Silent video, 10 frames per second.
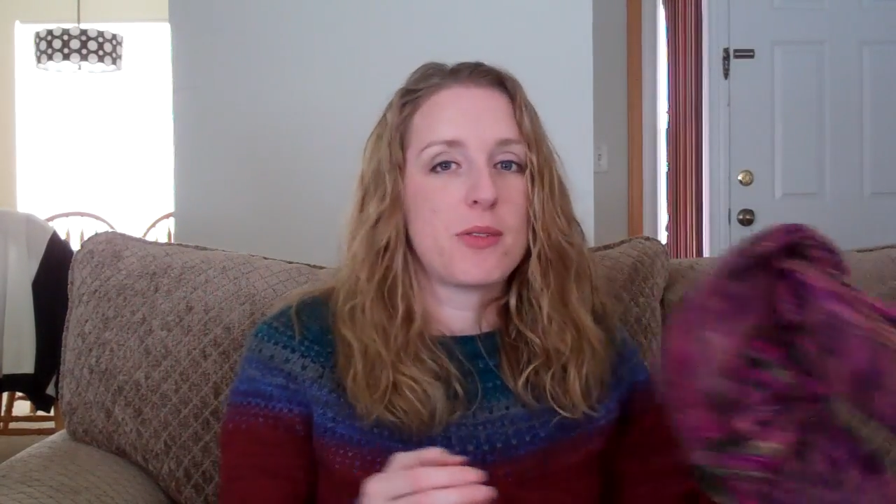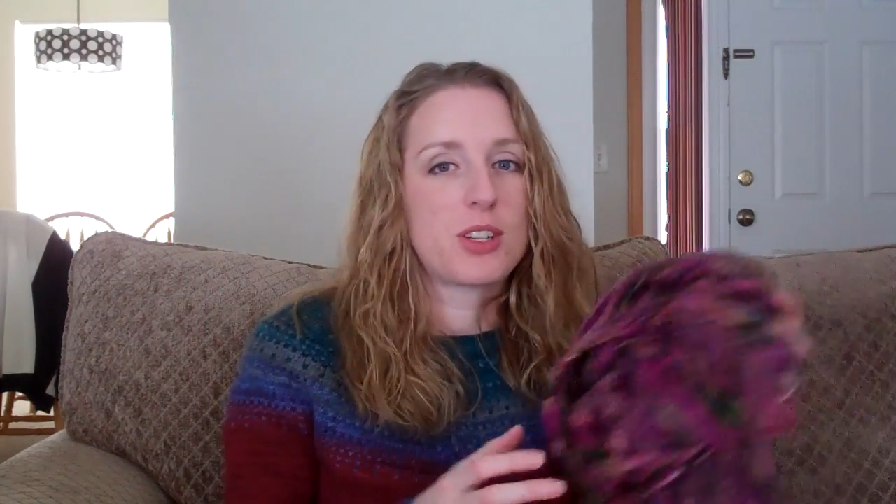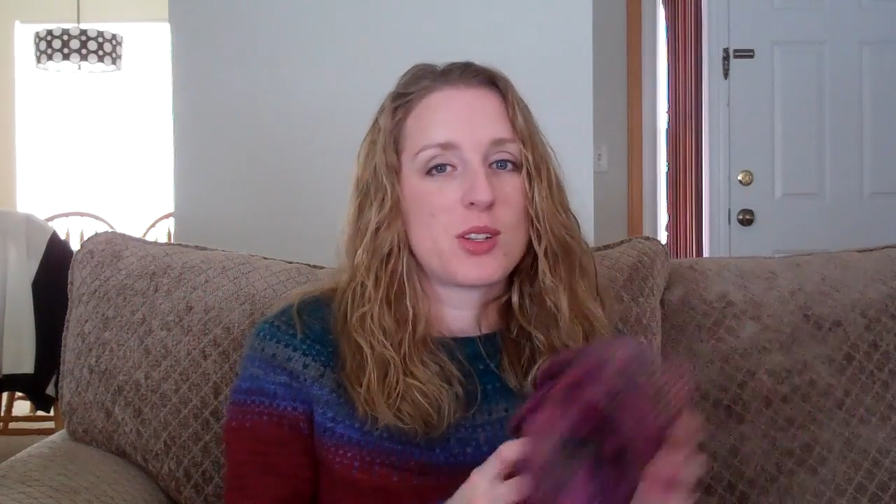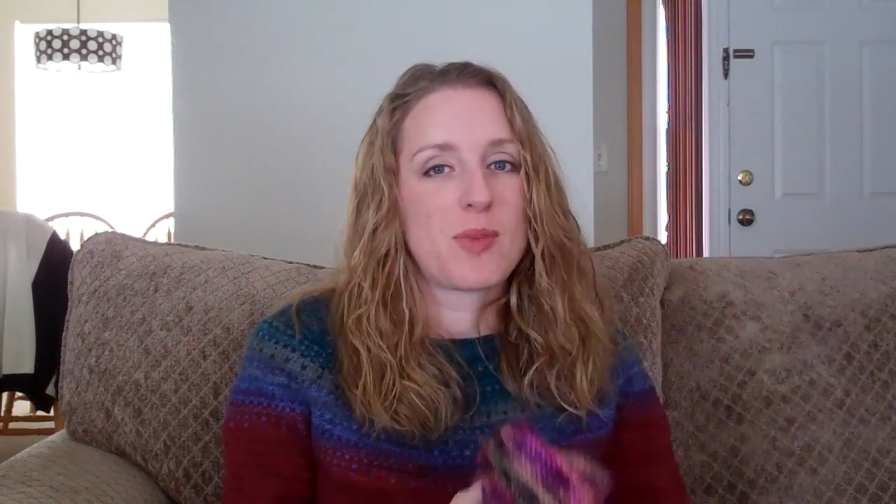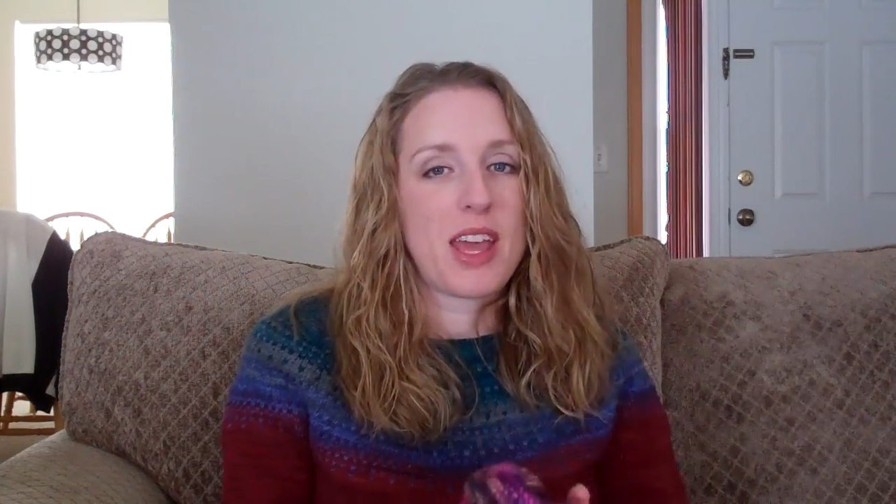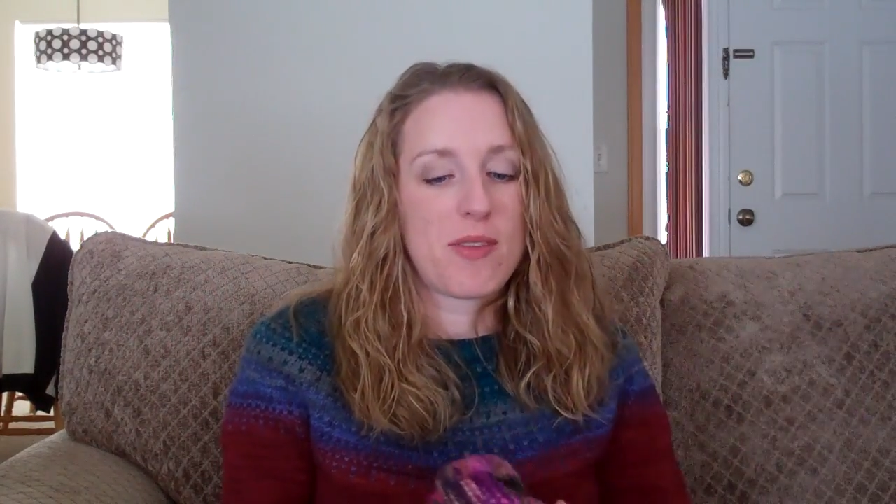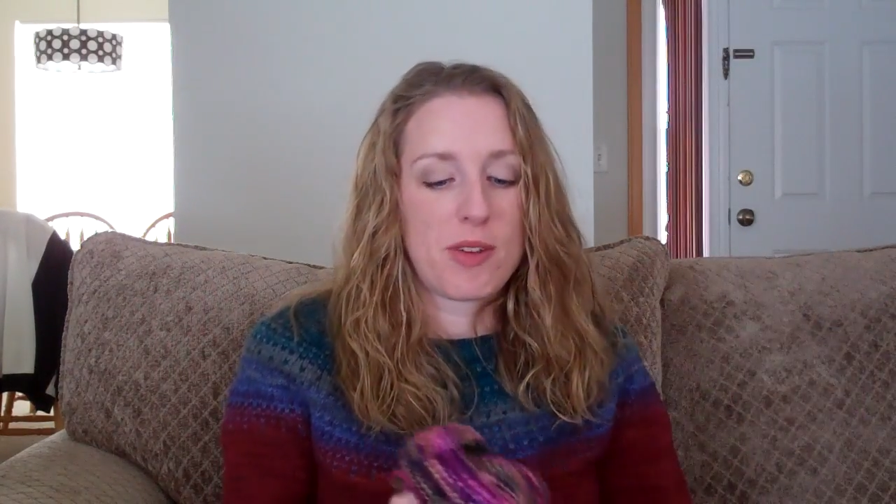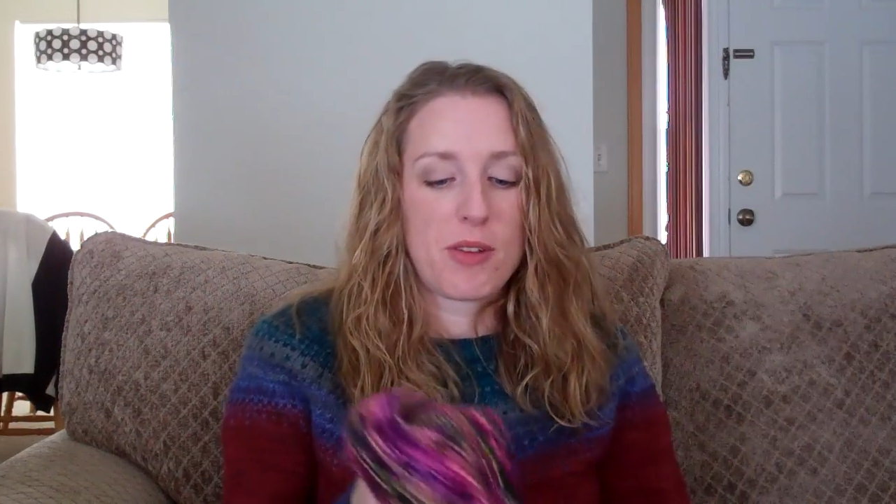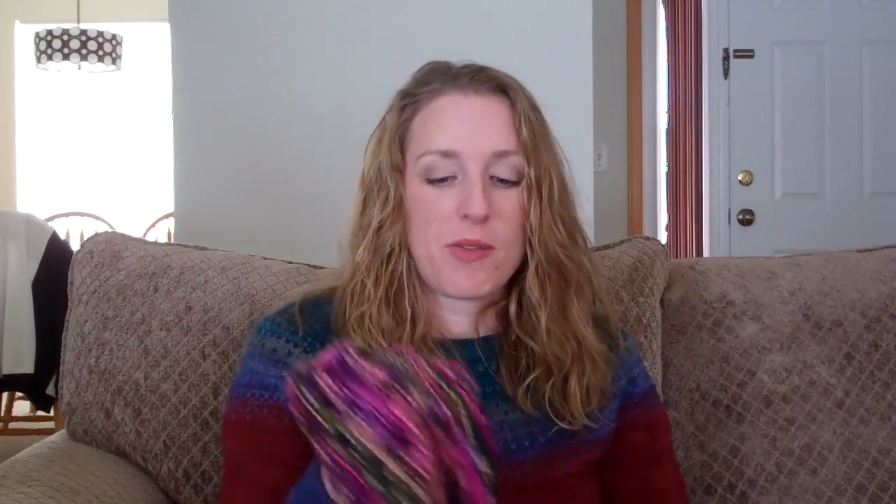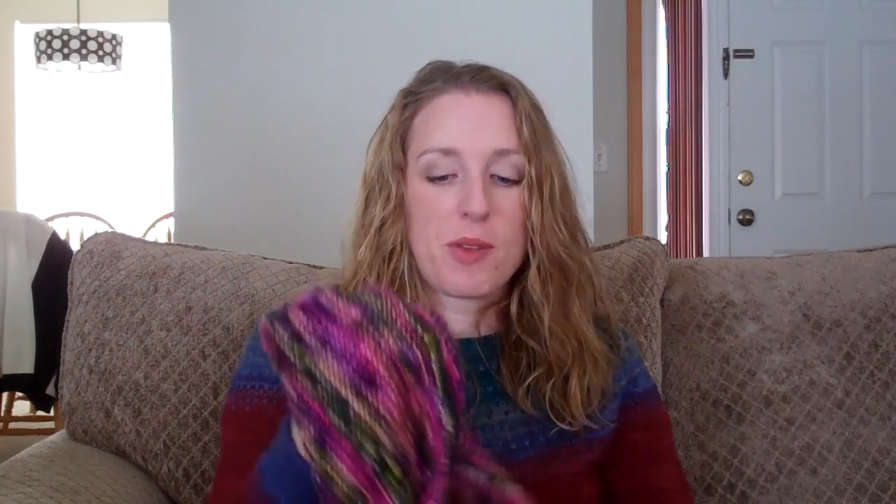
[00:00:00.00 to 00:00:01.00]
which is my
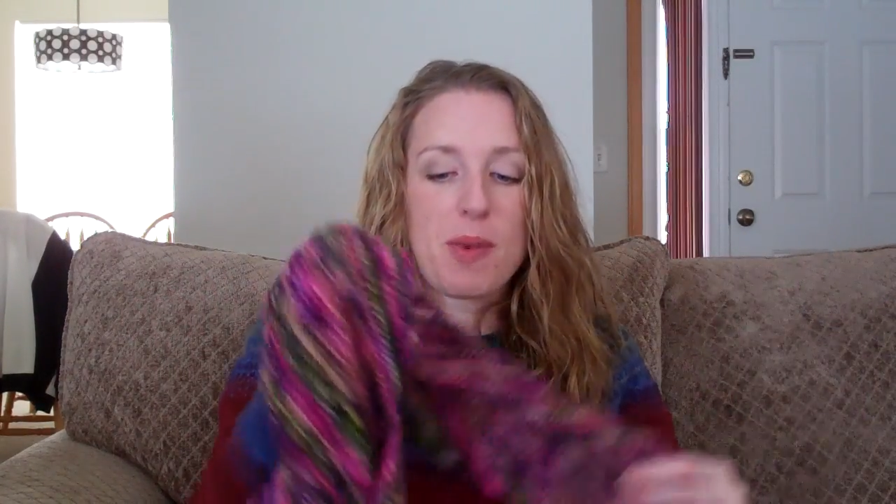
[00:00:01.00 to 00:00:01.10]
FO of the